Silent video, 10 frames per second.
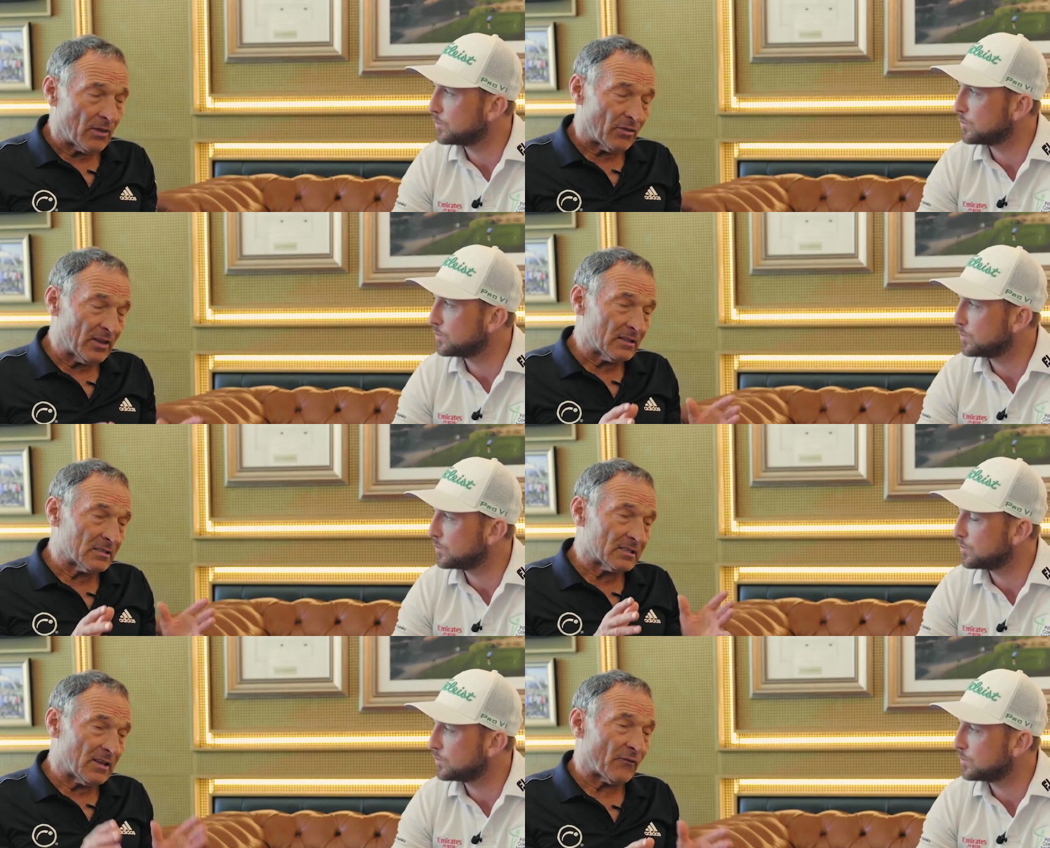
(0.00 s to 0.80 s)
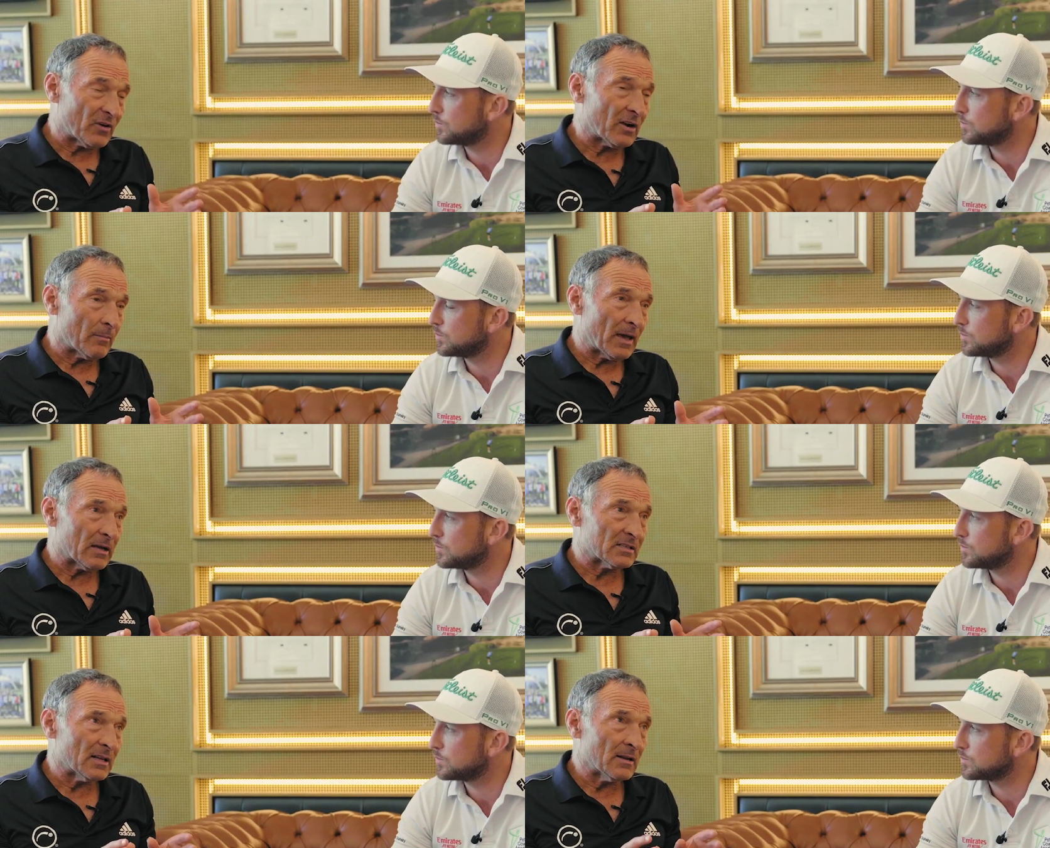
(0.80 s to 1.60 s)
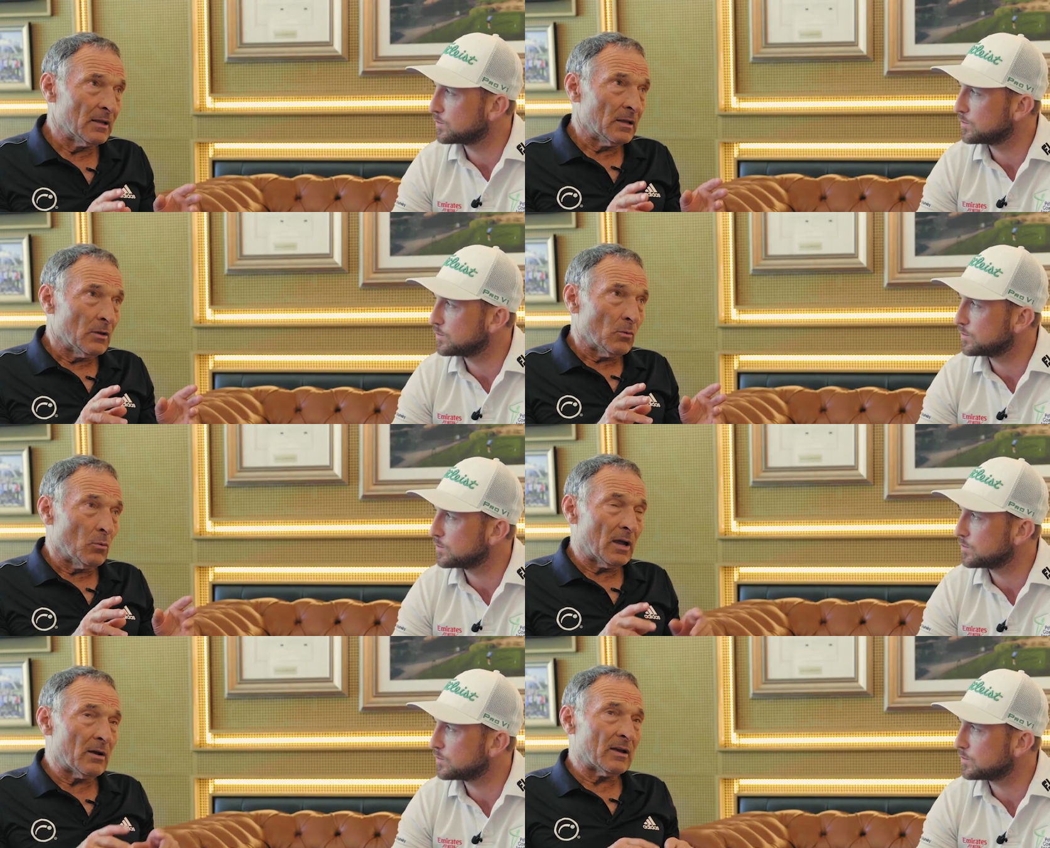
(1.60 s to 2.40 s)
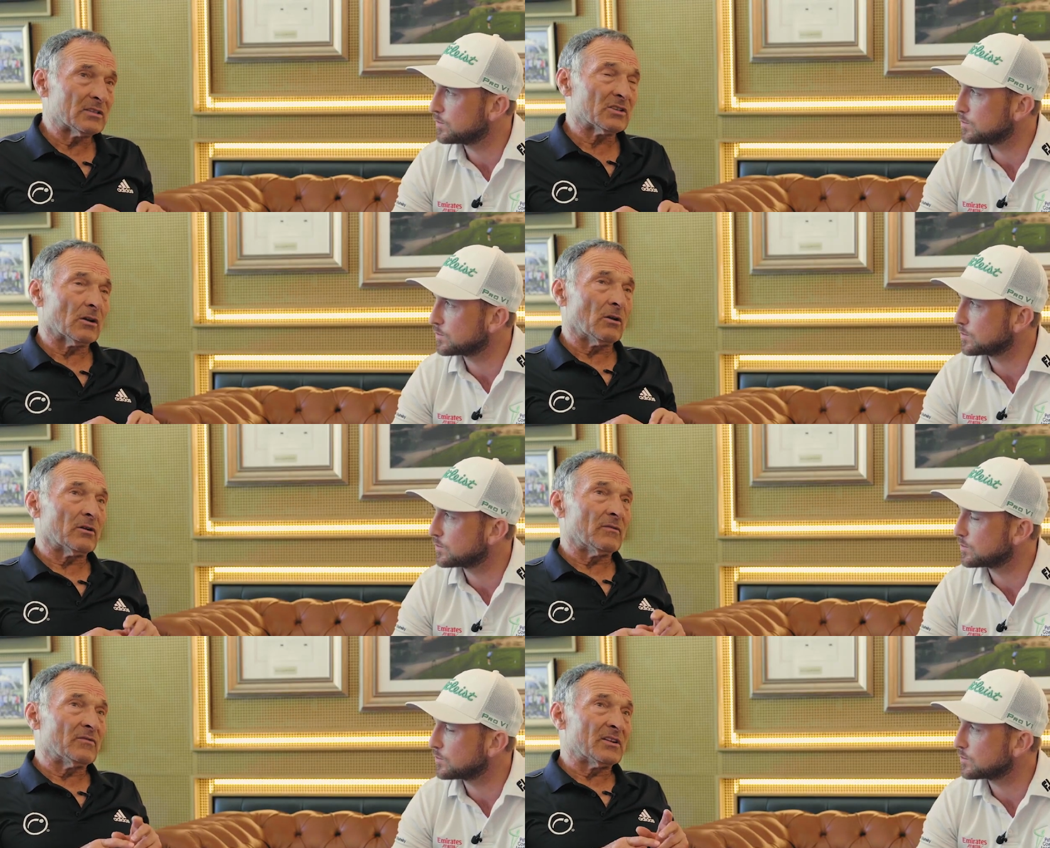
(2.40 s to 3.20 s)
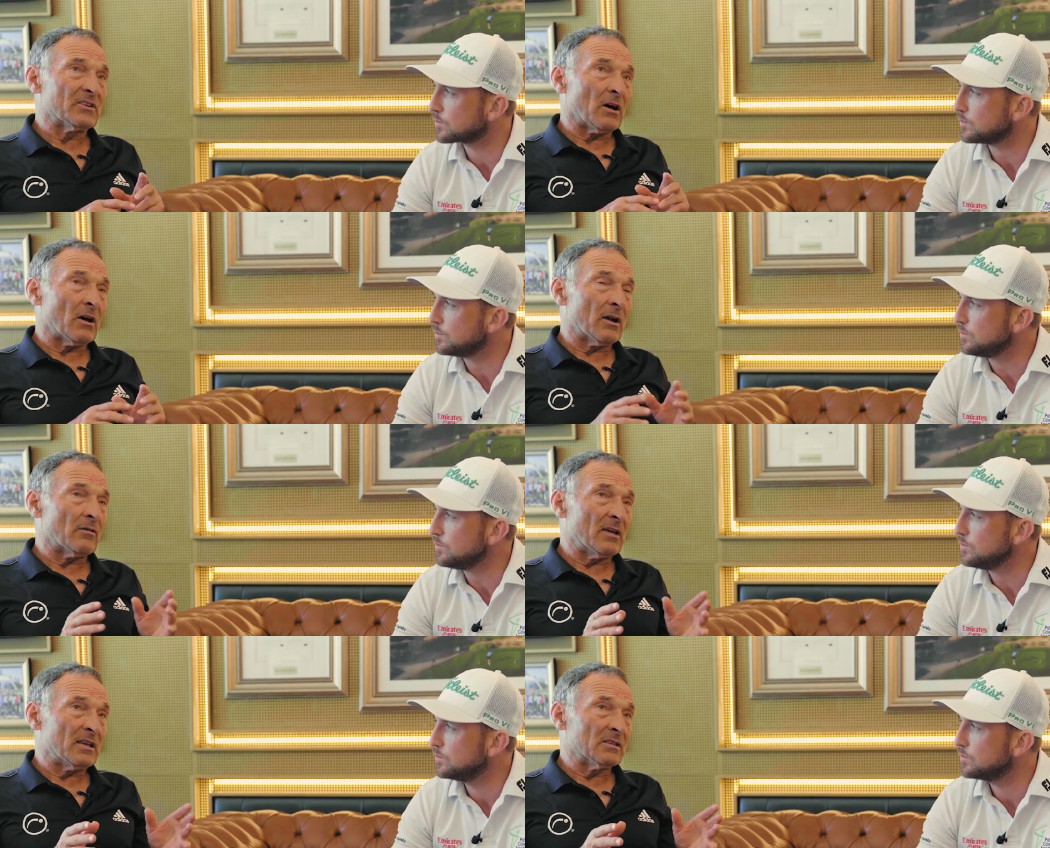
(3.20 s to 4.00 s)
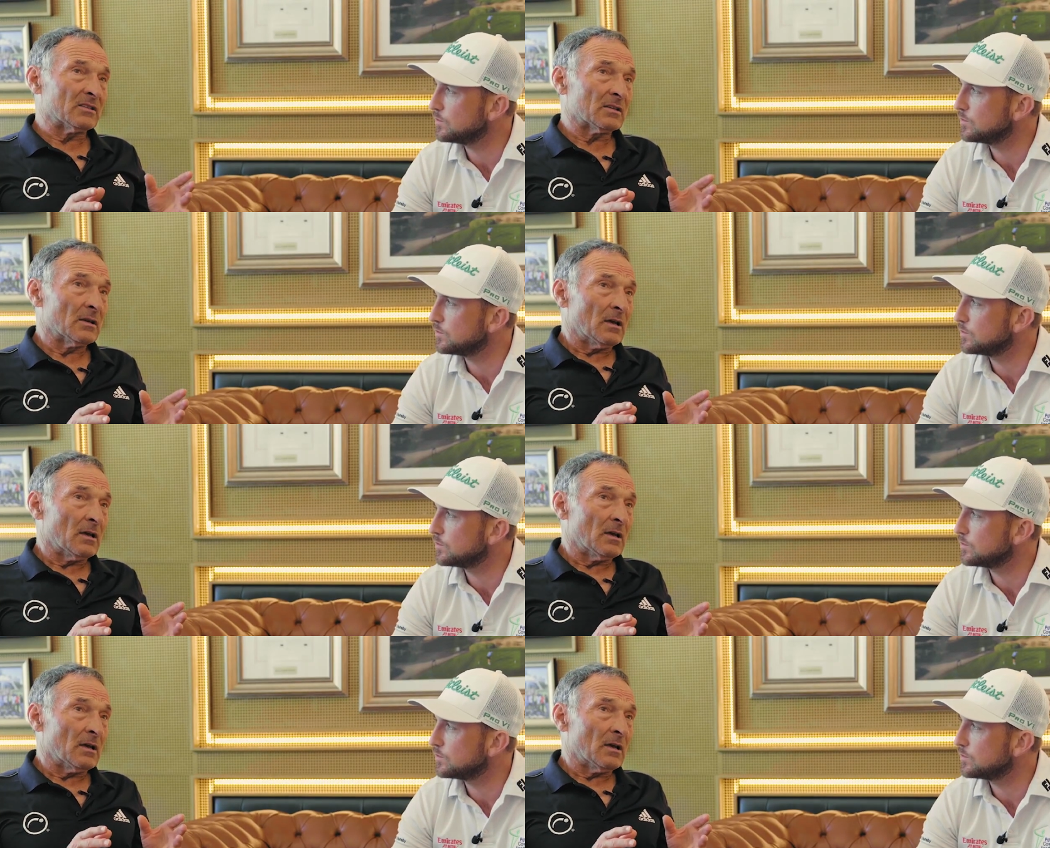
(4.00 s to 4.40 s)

Speaker 1: And the thing that's different about it, whereas a lot of the diaries,